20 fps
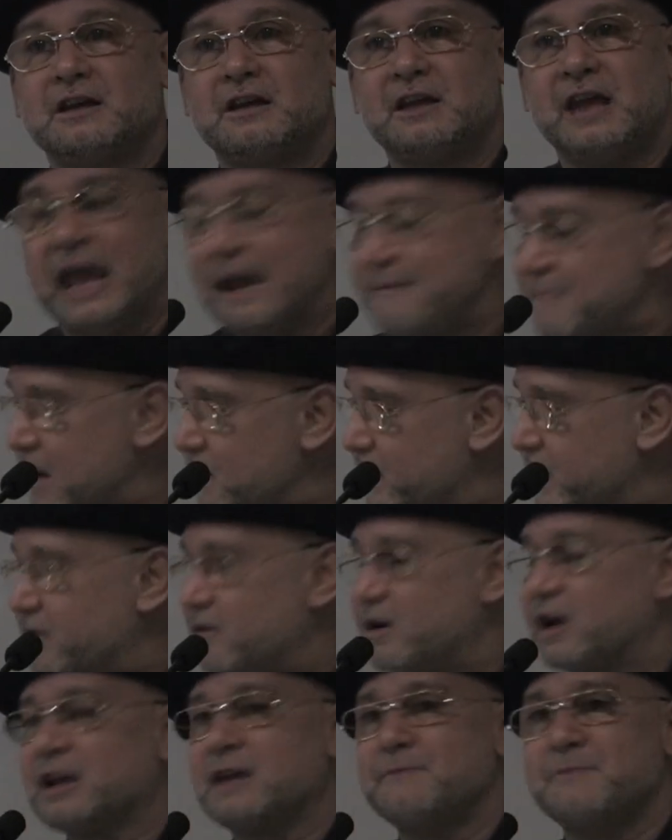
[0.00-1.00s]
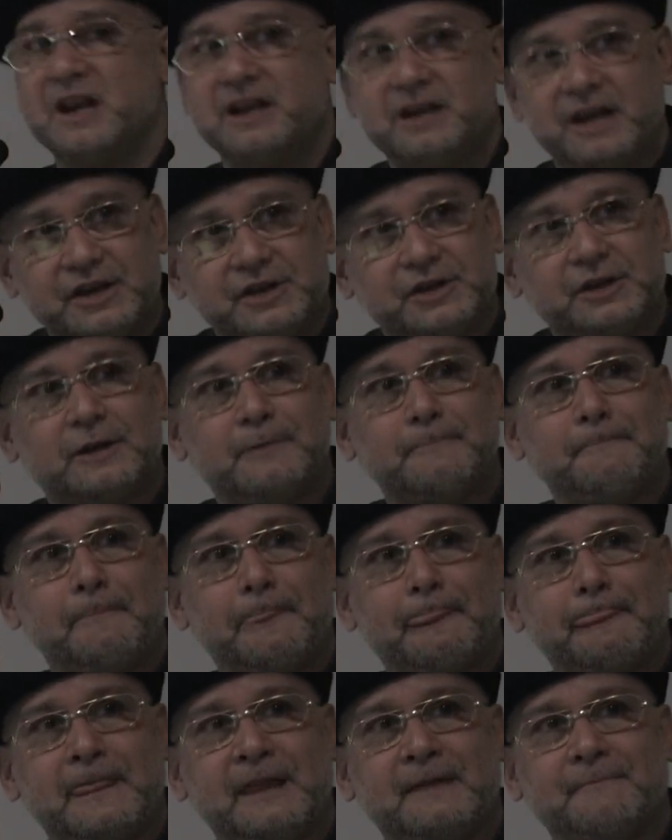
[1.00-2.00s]
came up with a recommendation
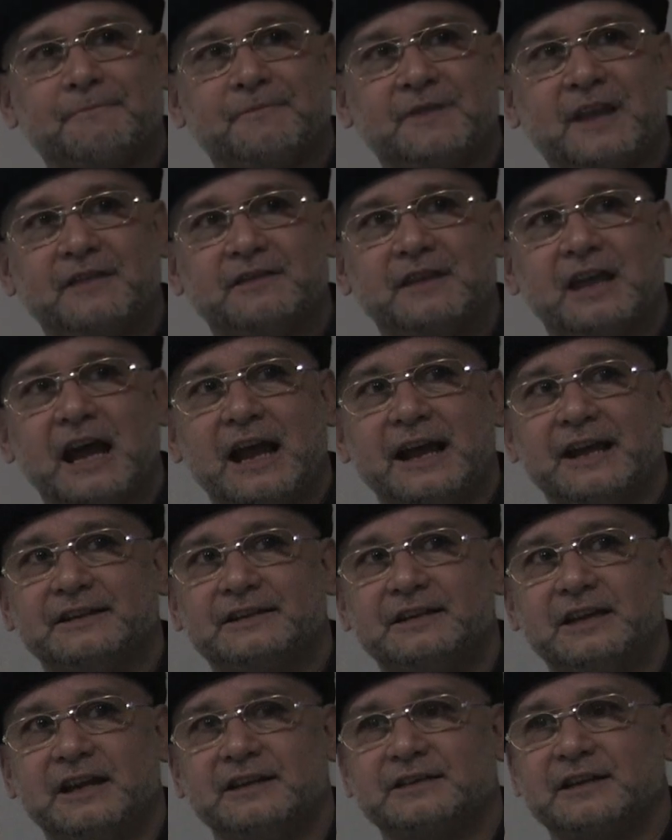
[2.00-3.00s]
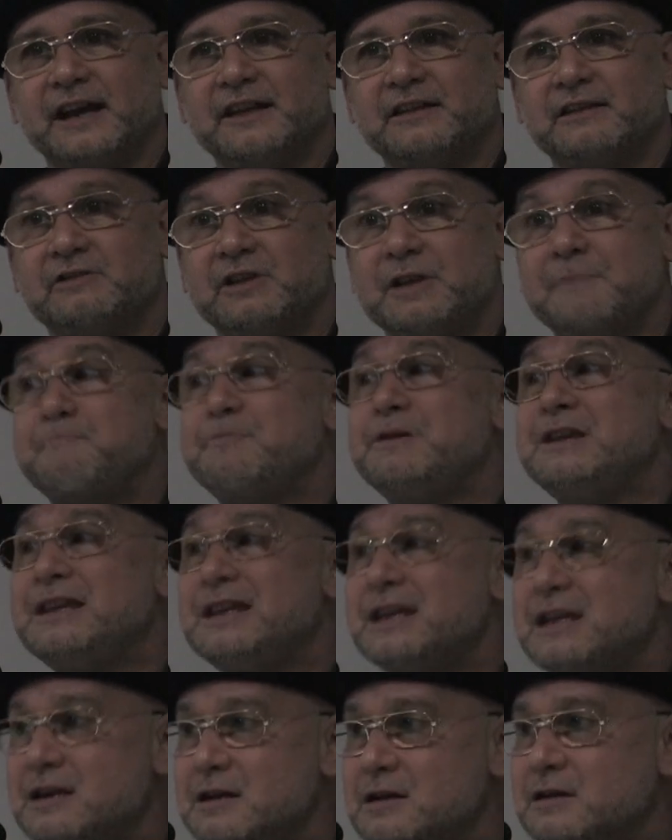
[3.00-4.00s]
that the ISA is either
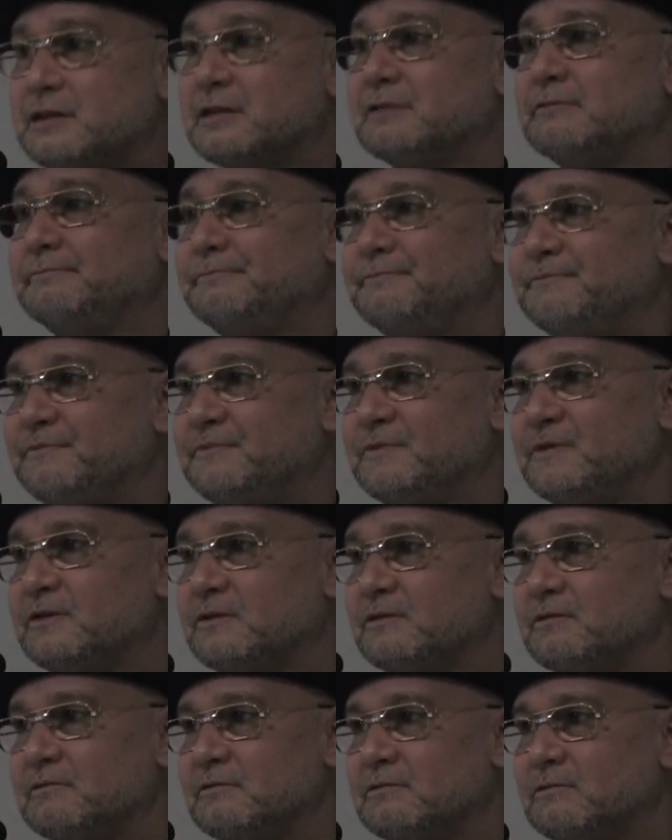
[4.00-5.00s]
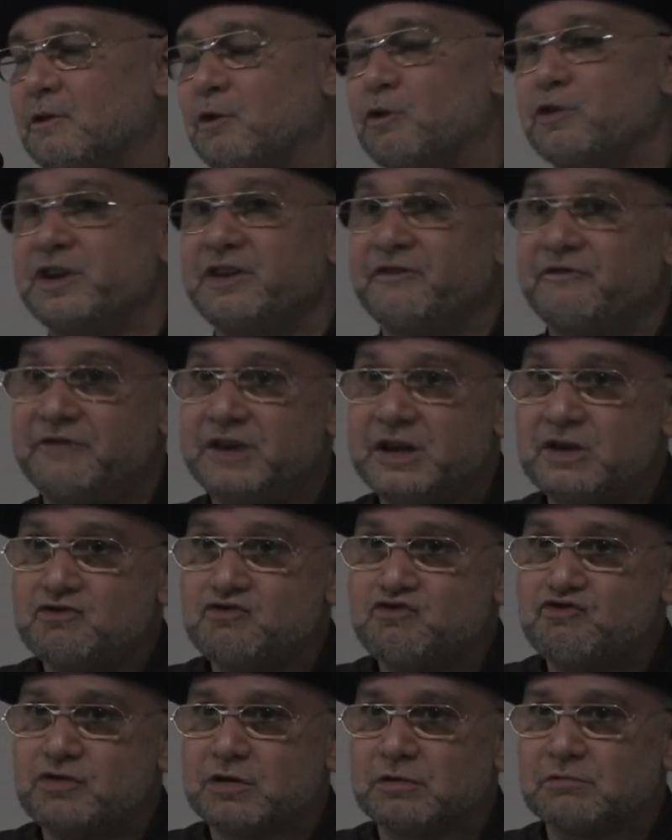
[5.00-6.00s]
repealed or
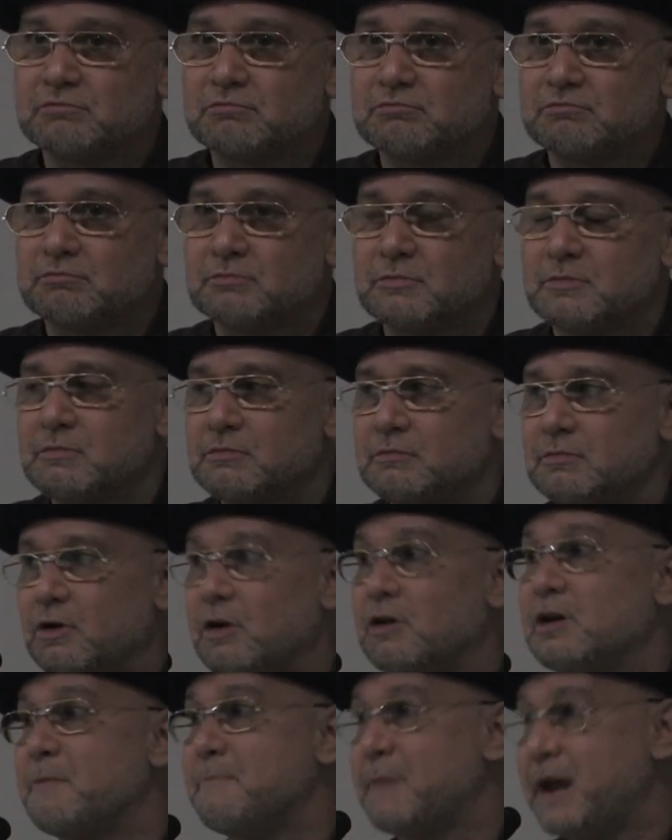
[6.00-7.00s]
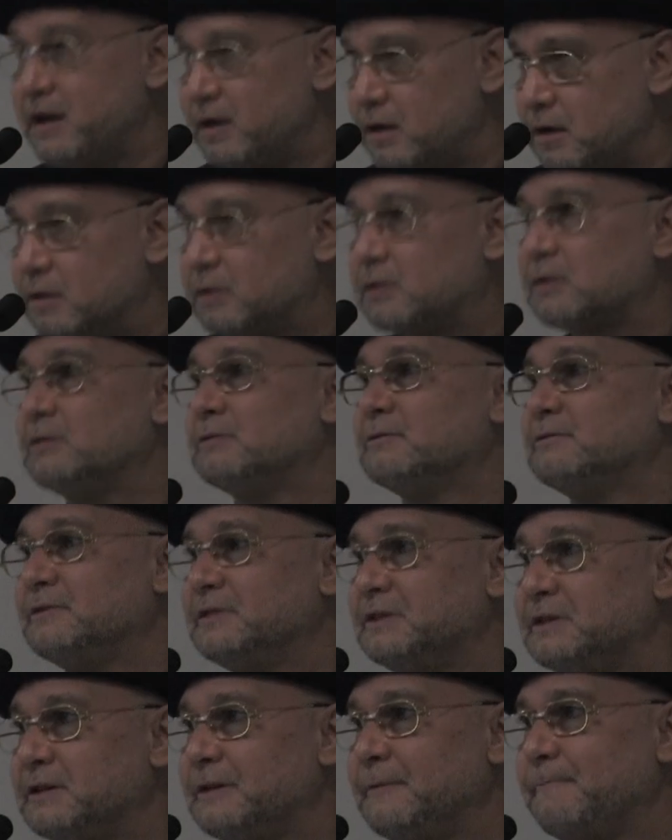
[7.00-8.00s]
reviewed or amended,
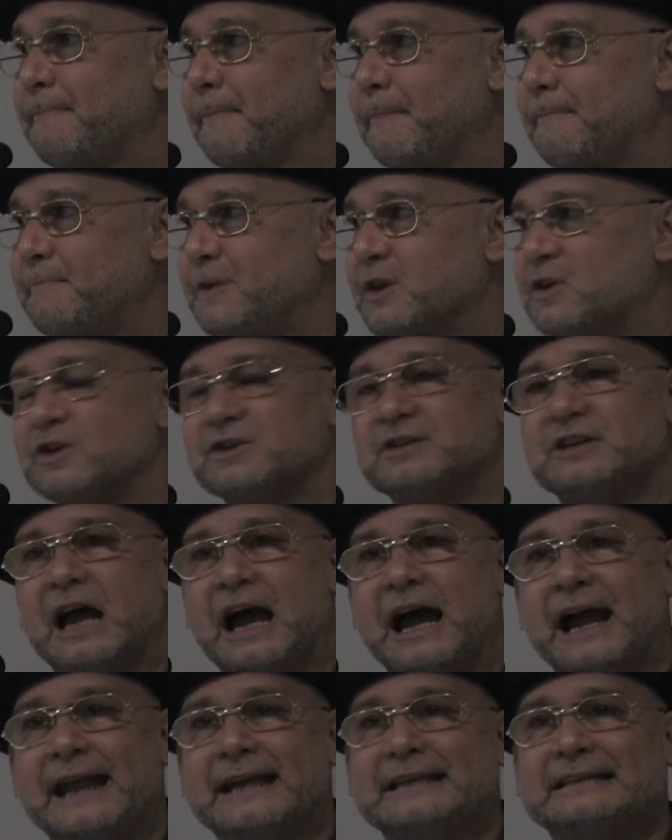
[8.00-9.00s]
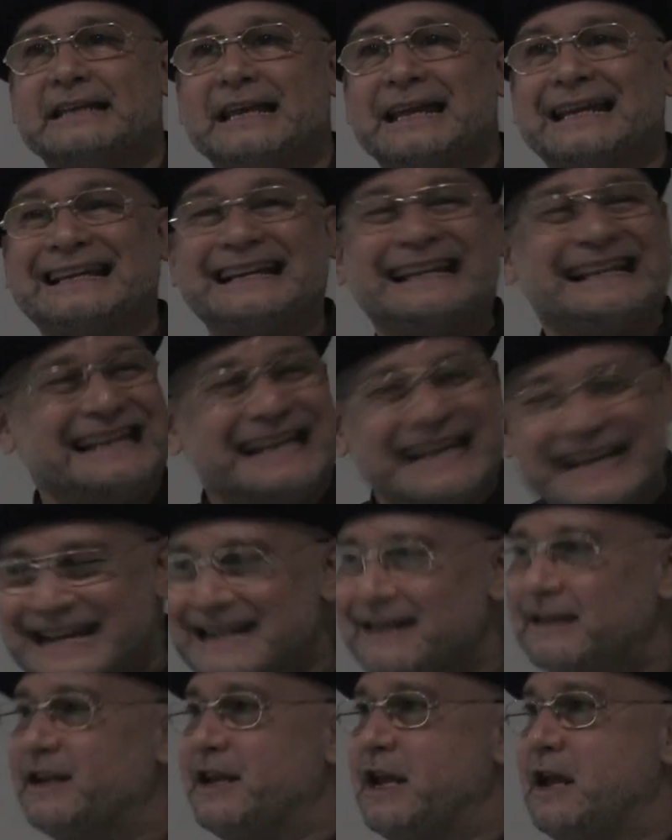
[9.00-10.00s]
because the ISA
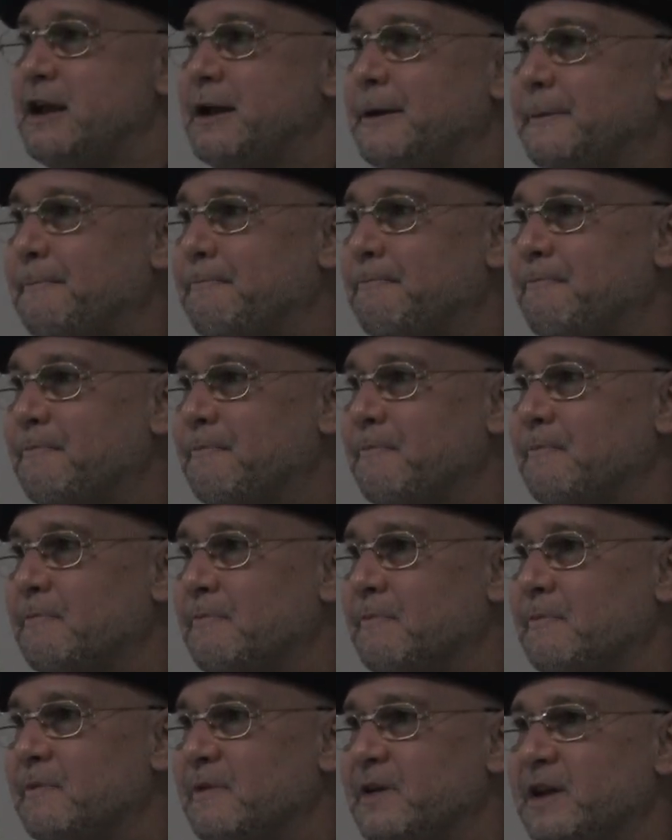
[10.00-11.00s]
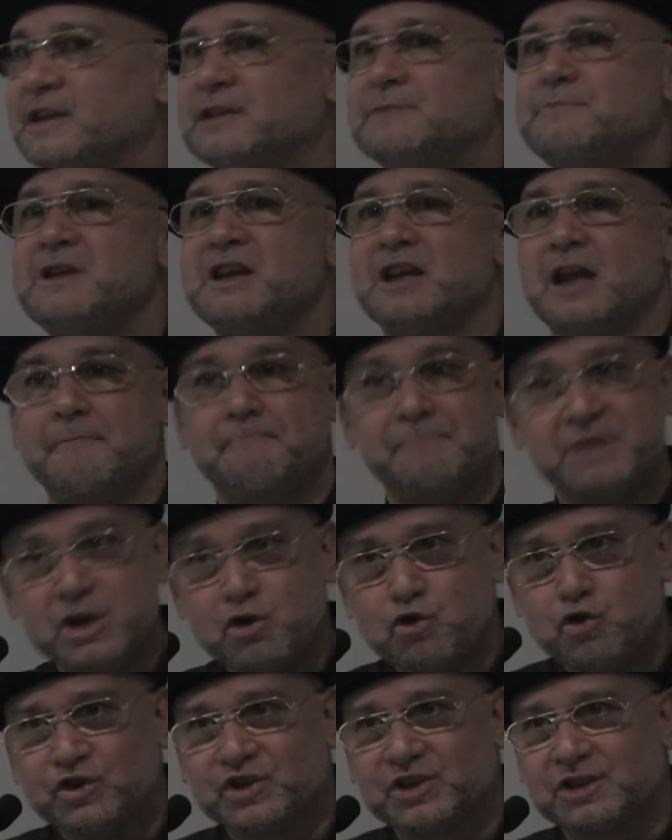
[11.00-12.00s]
clearly is being
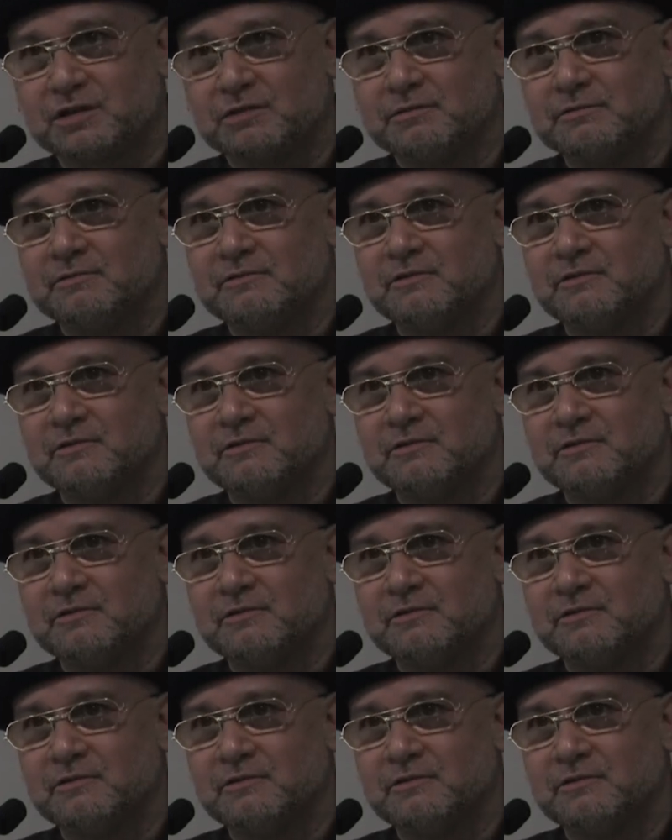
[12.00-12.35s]
abused